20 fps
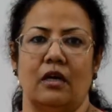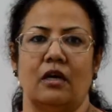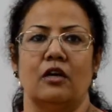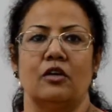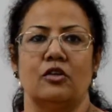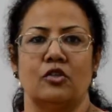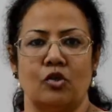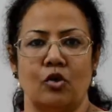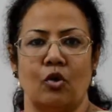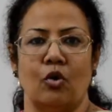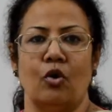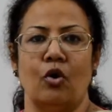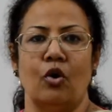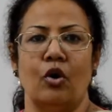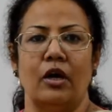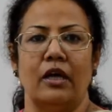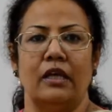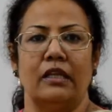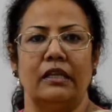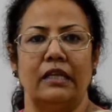
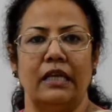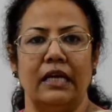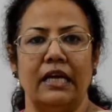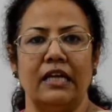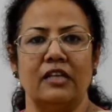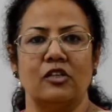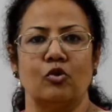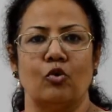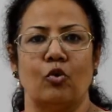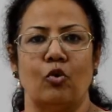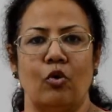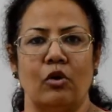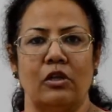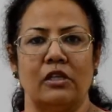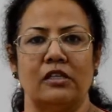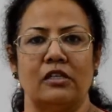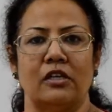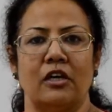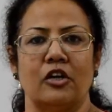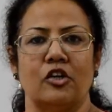So these
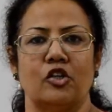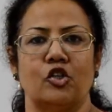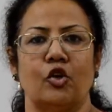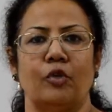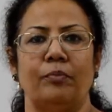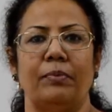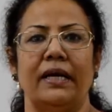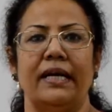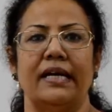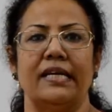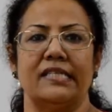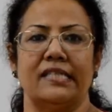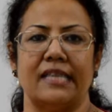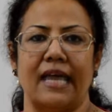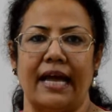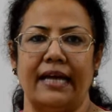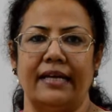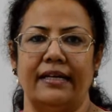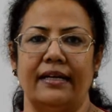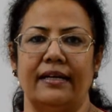goals should be
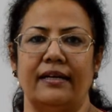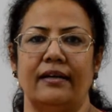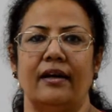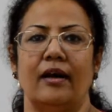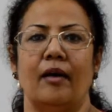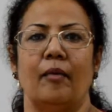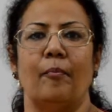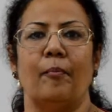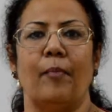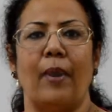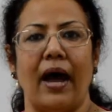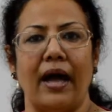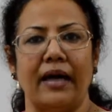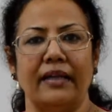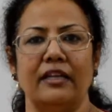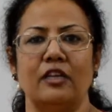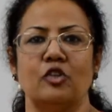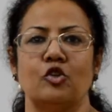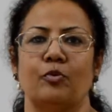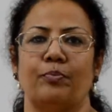decided by
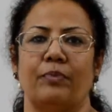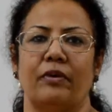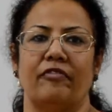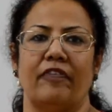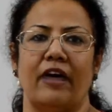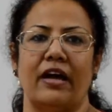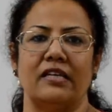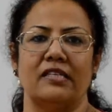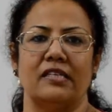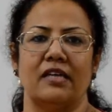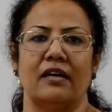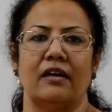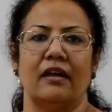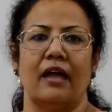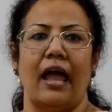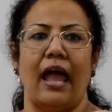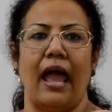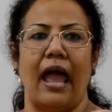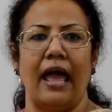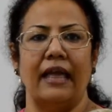the supervisor
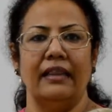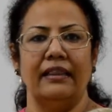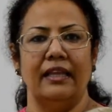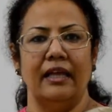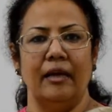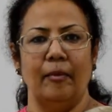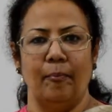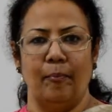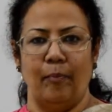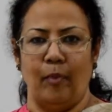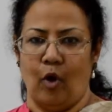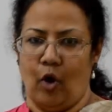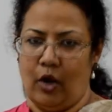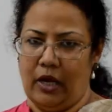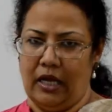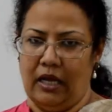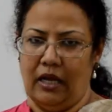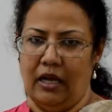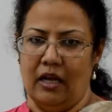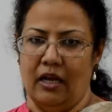and the
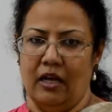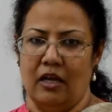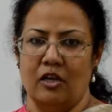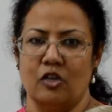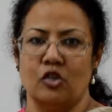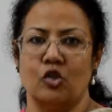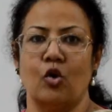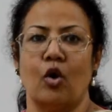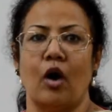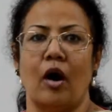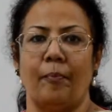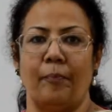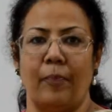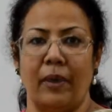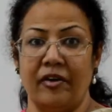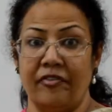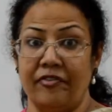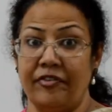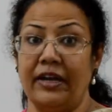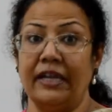employee. So a
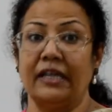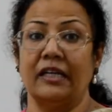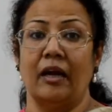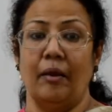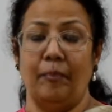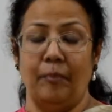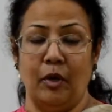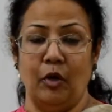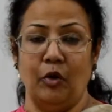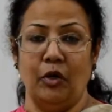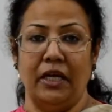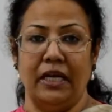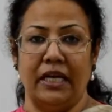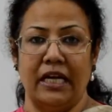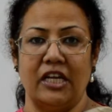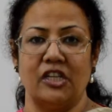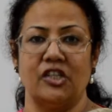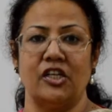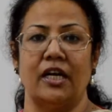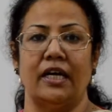perfect
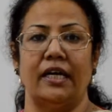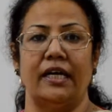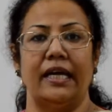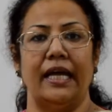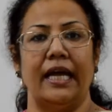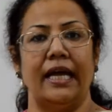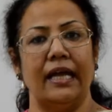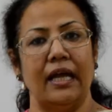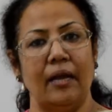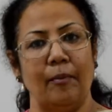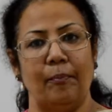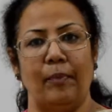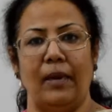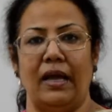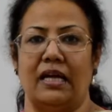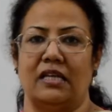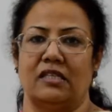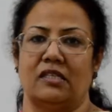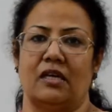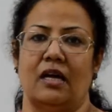communication taking
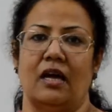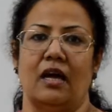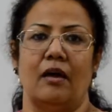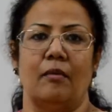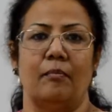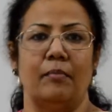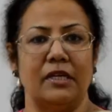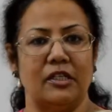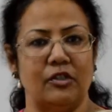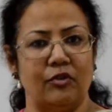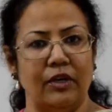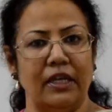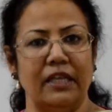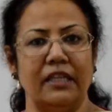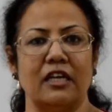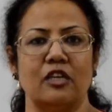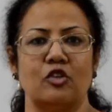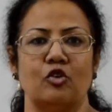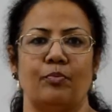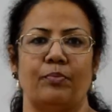place between
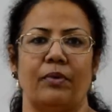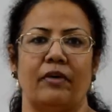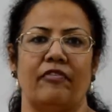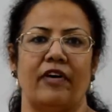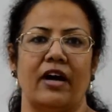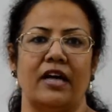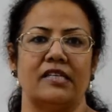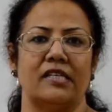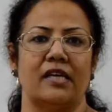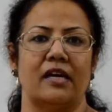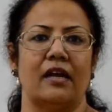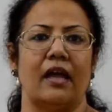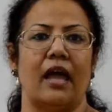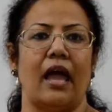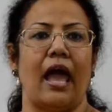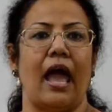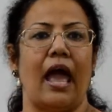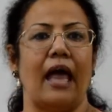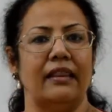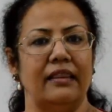the supervisor
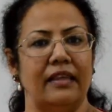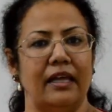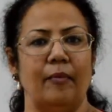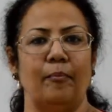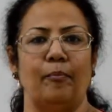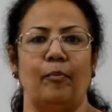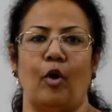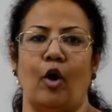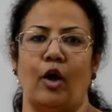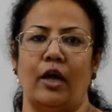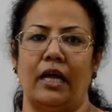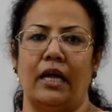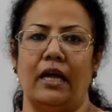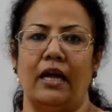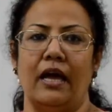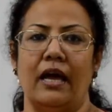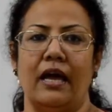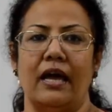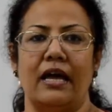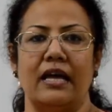and the
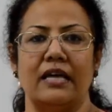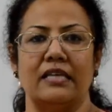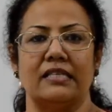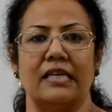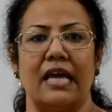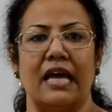employee is